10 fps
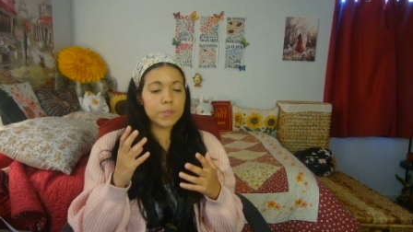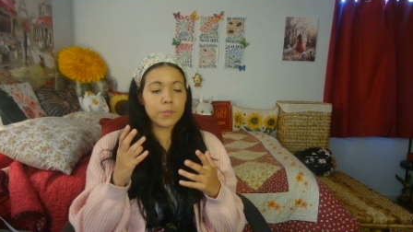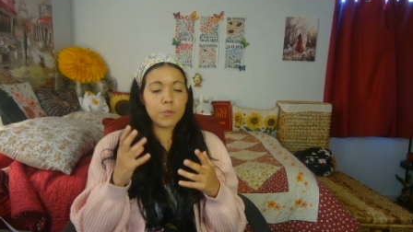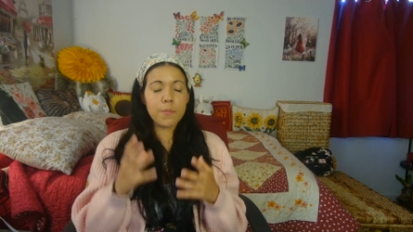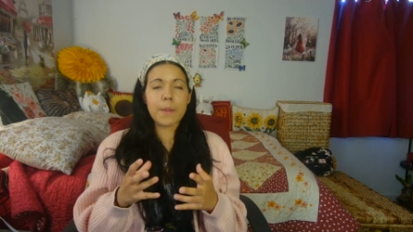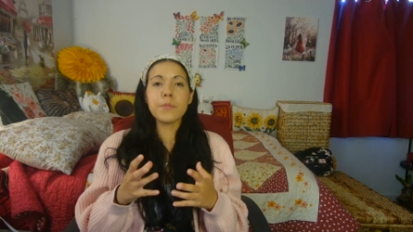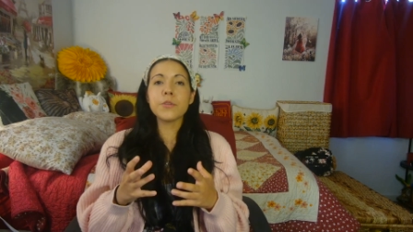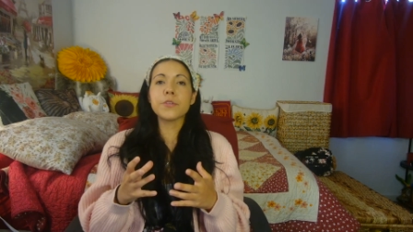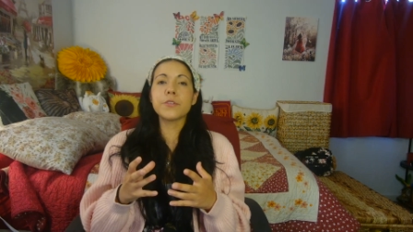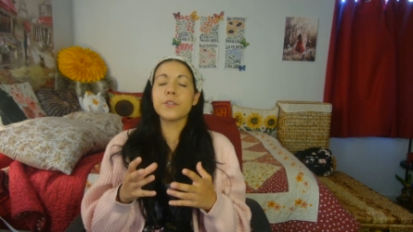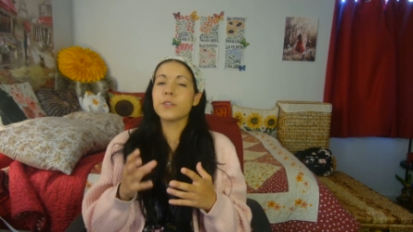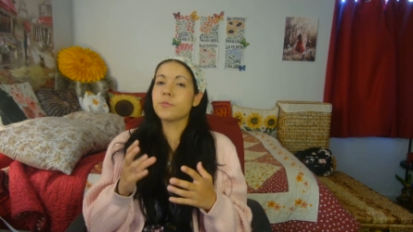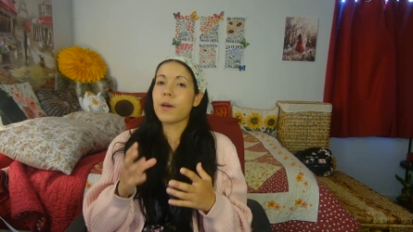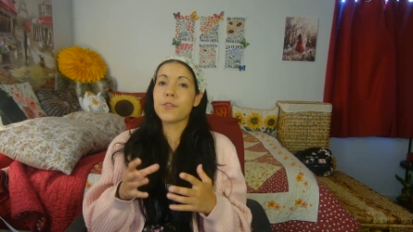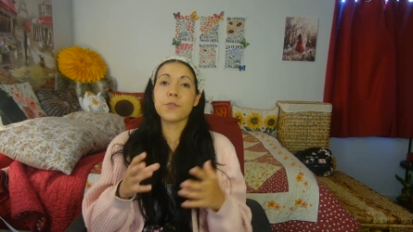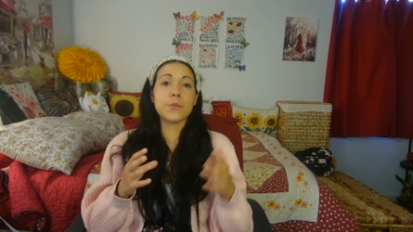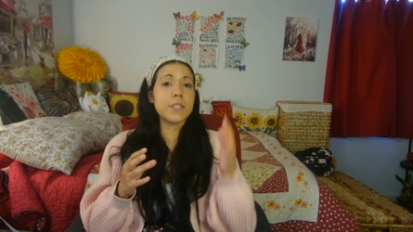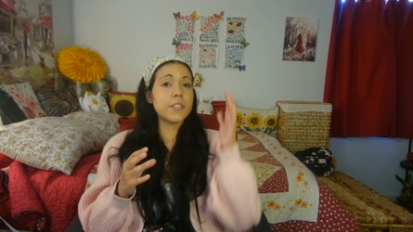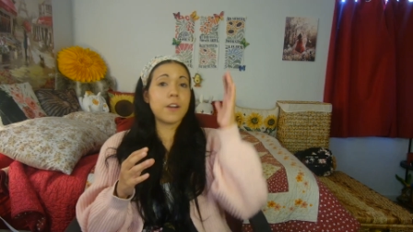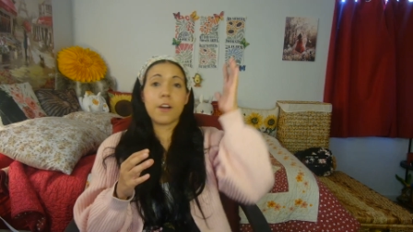to remember the Lord, whether
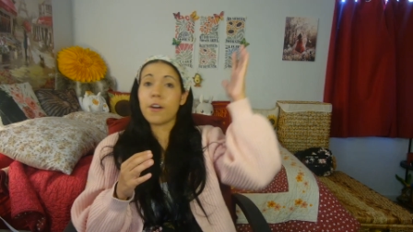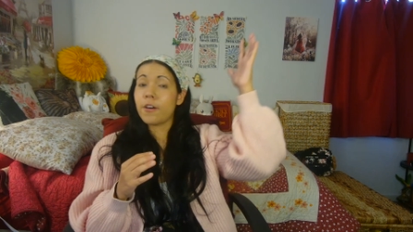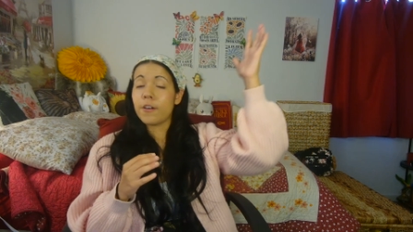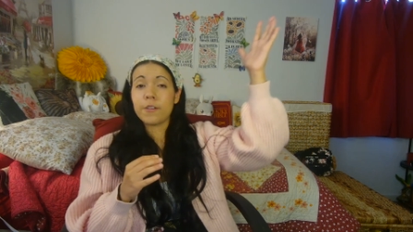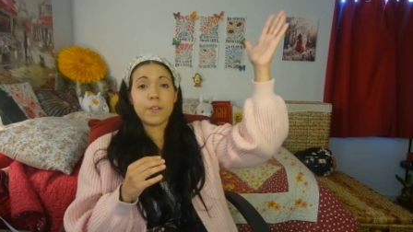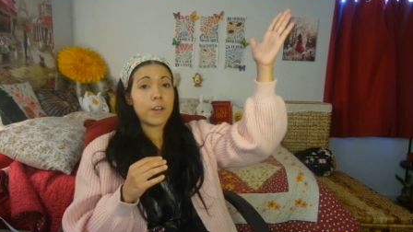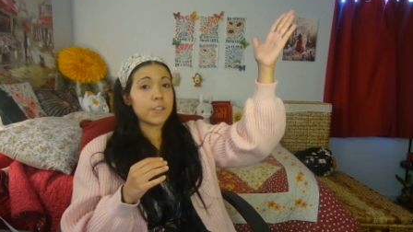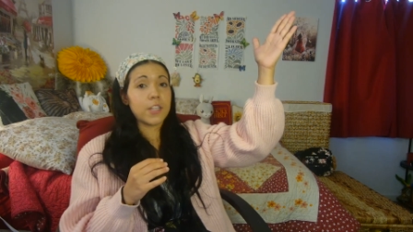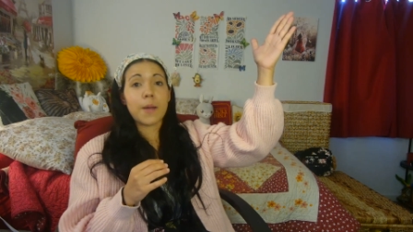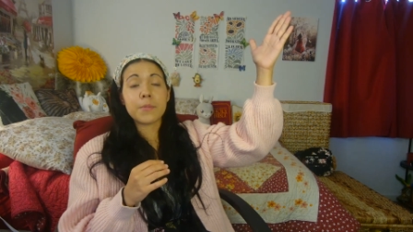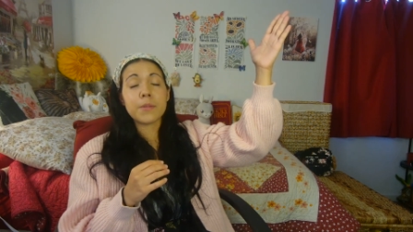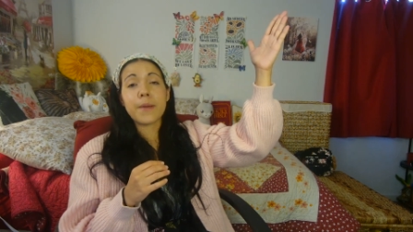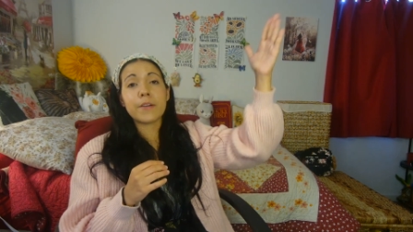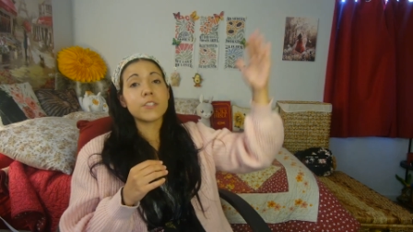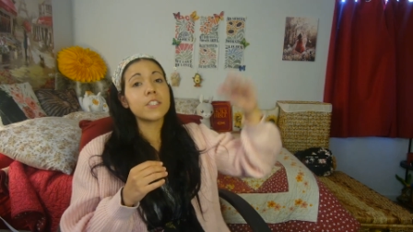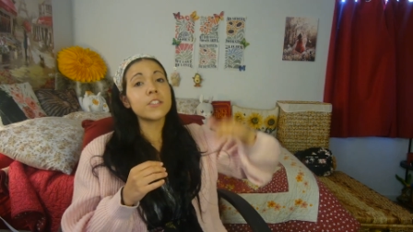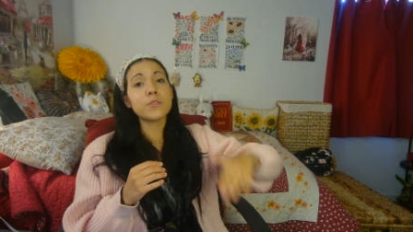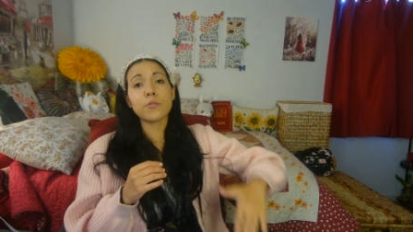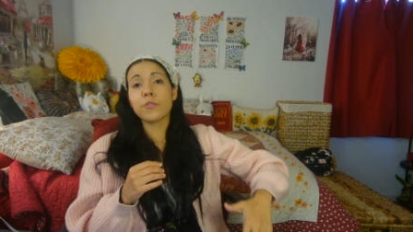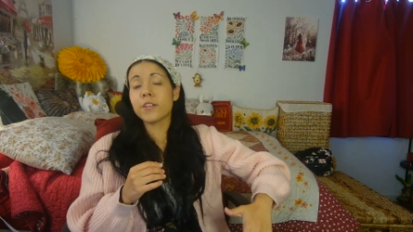we are on top of the
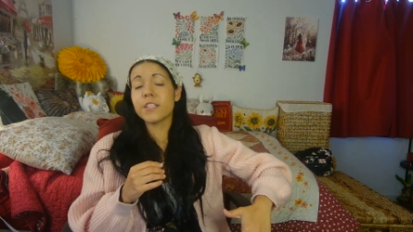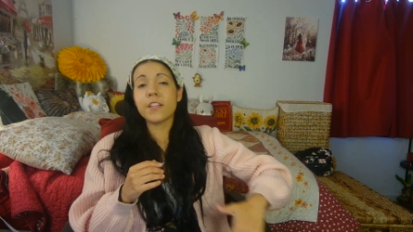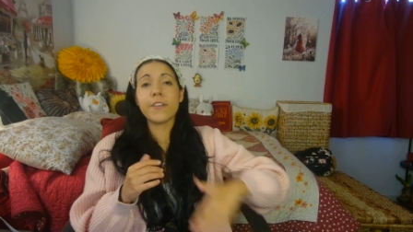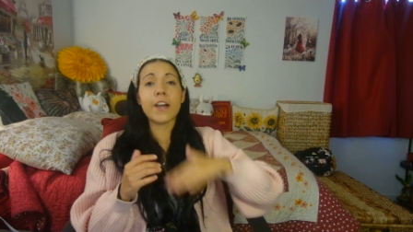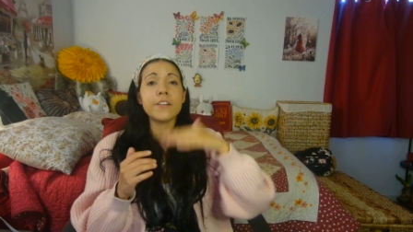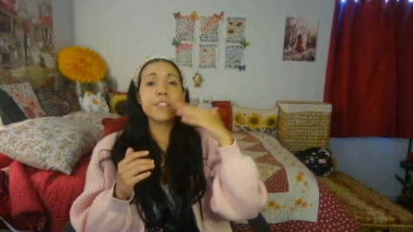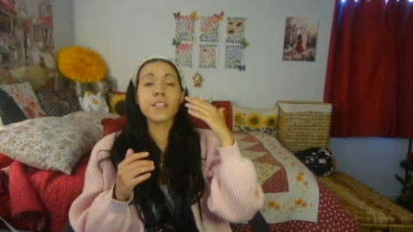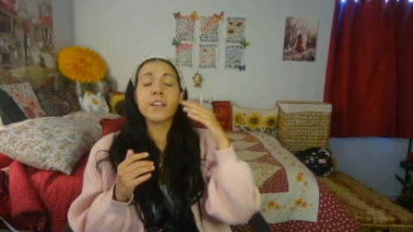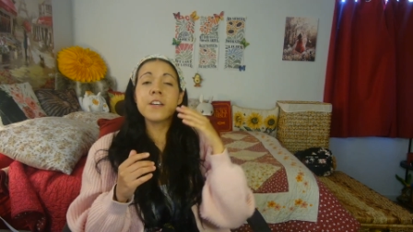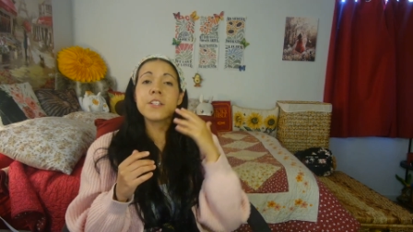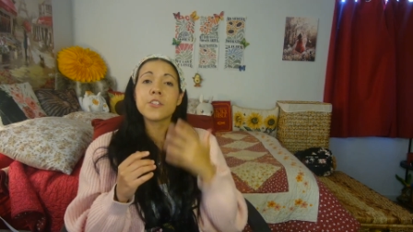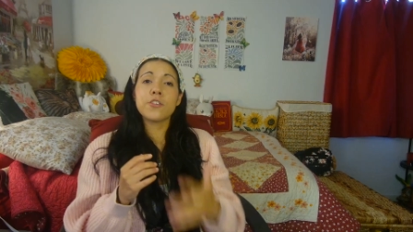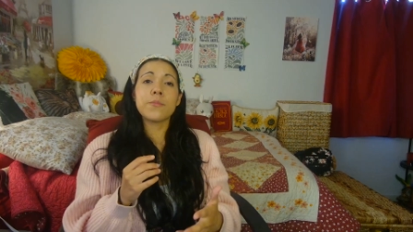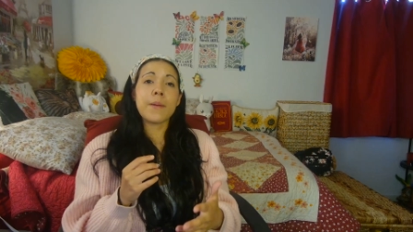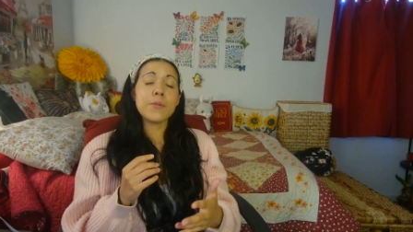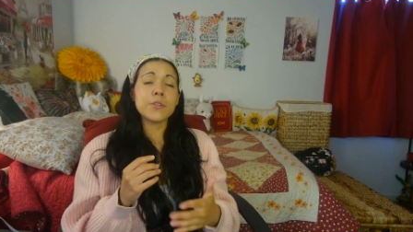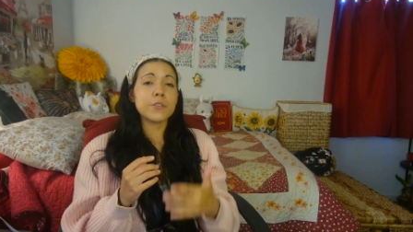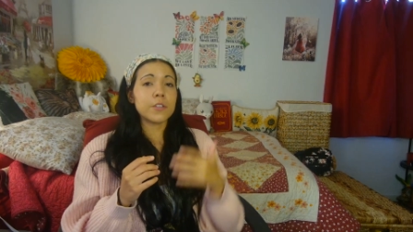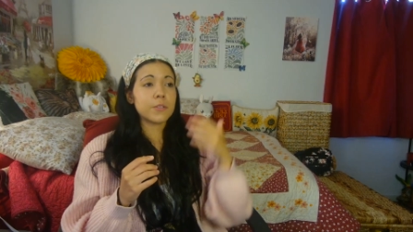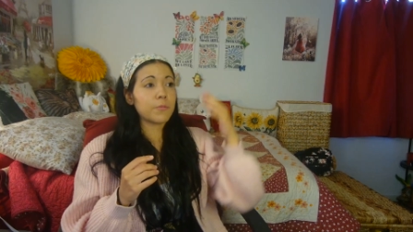mountains or in the valleys, to remember
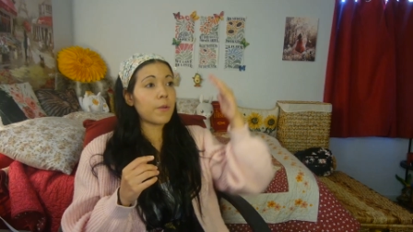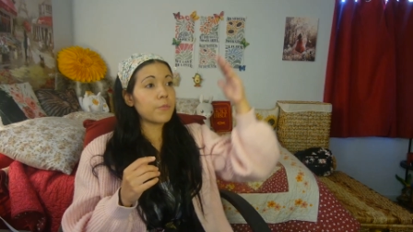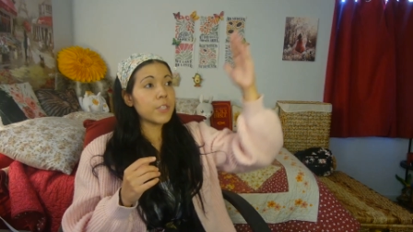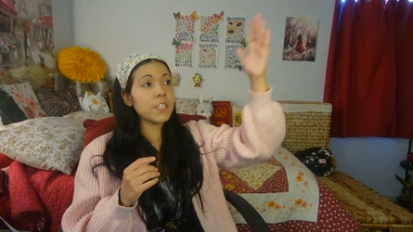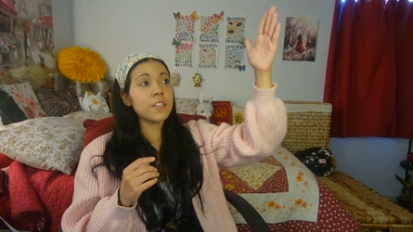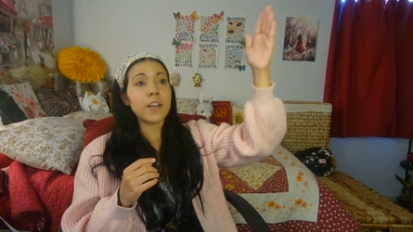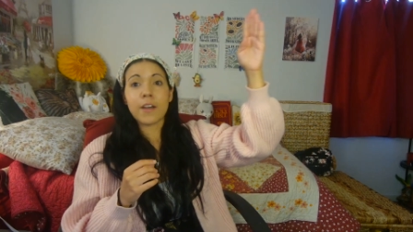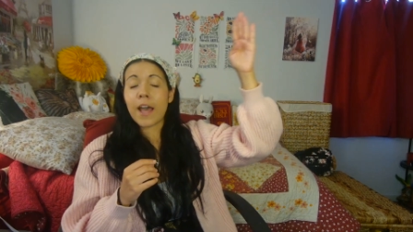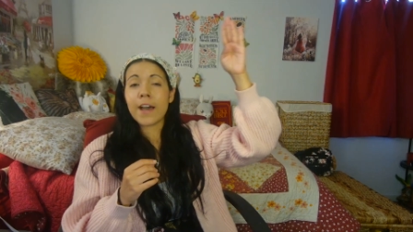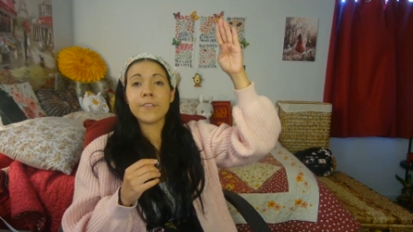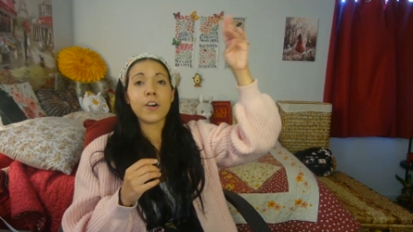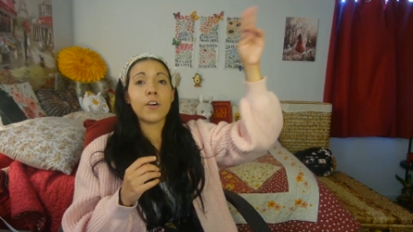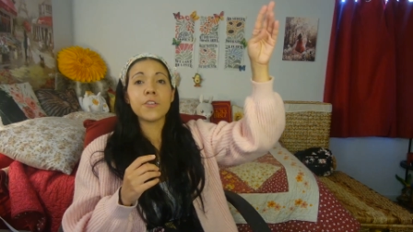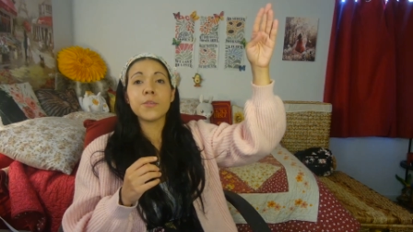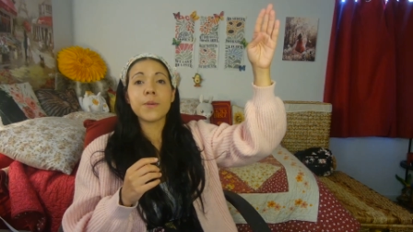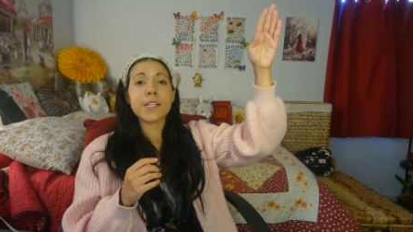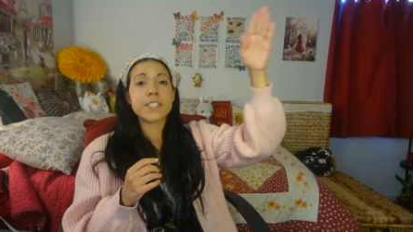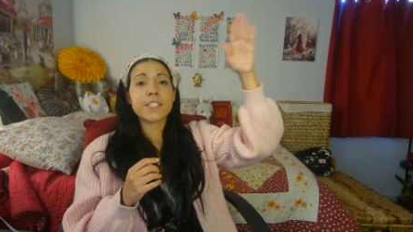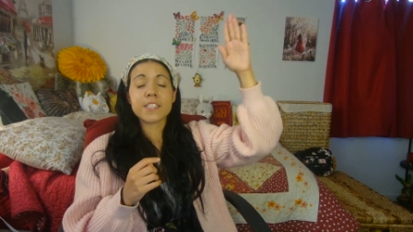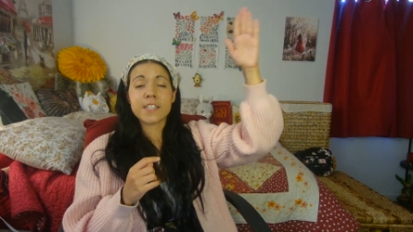the Lord. When we have all the
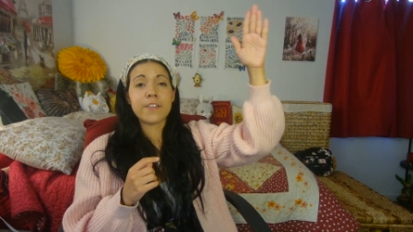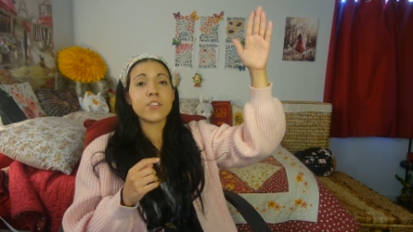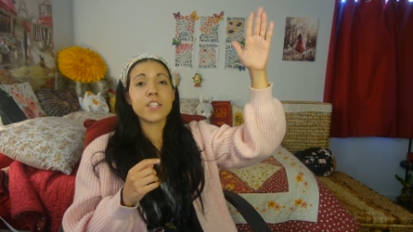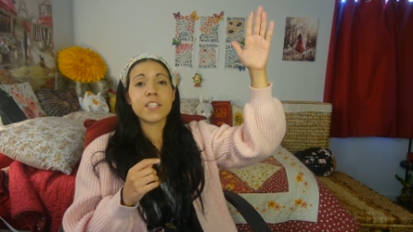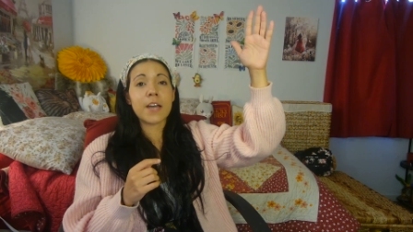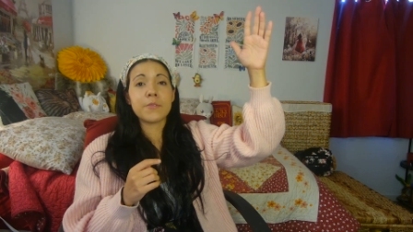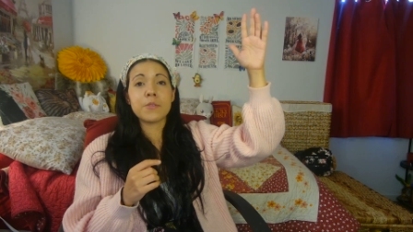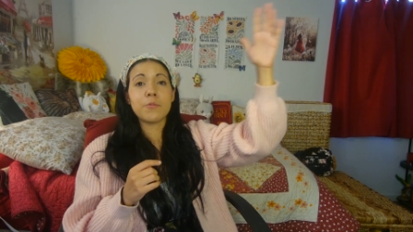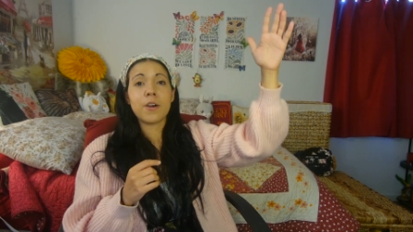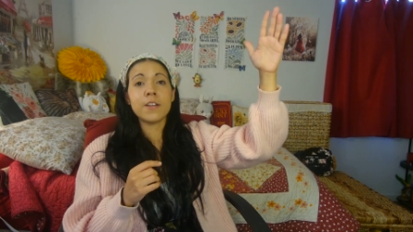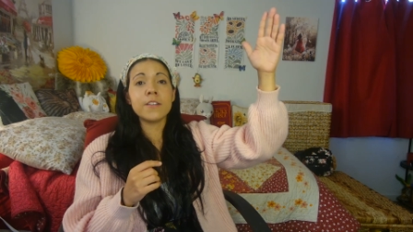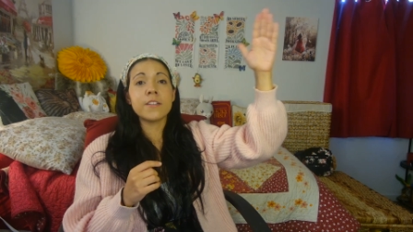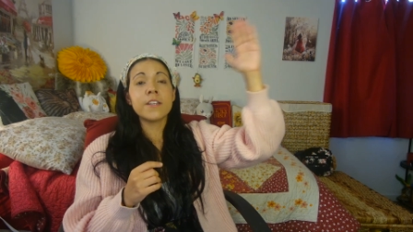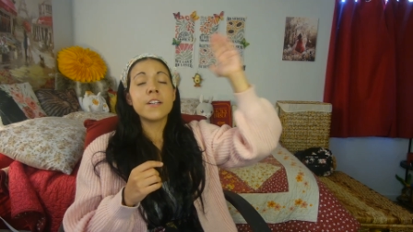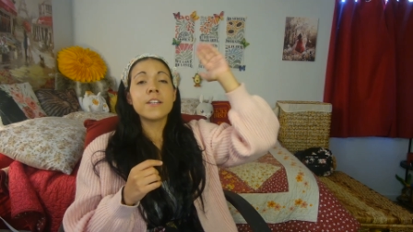blessings and everything that we want,